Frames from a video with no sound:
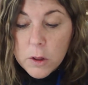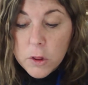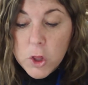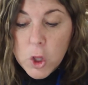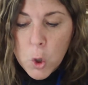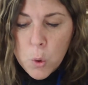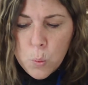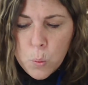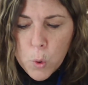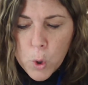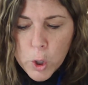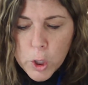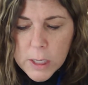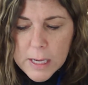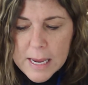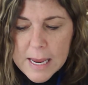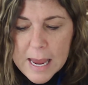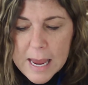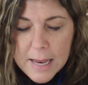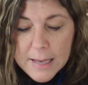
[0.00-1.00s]
Though
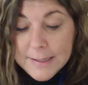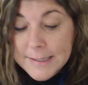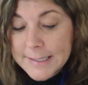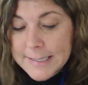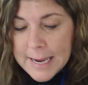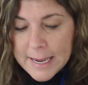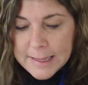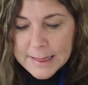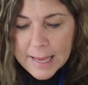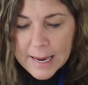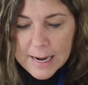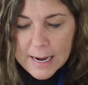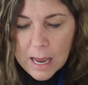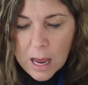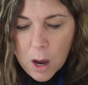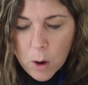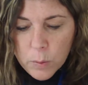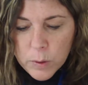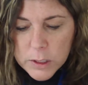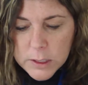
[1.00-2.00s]
working daylight
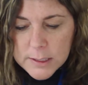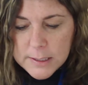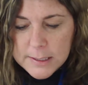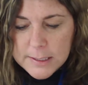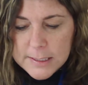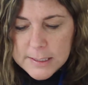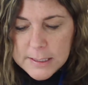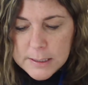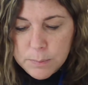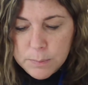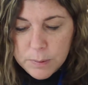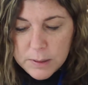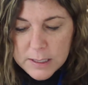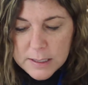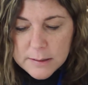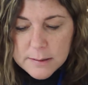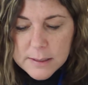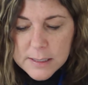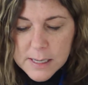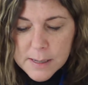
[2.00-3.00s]
hours
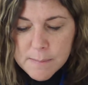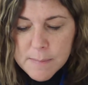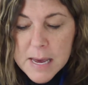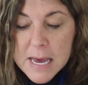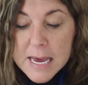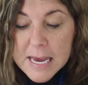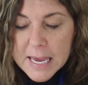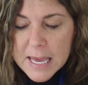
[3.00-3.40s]
displeased him,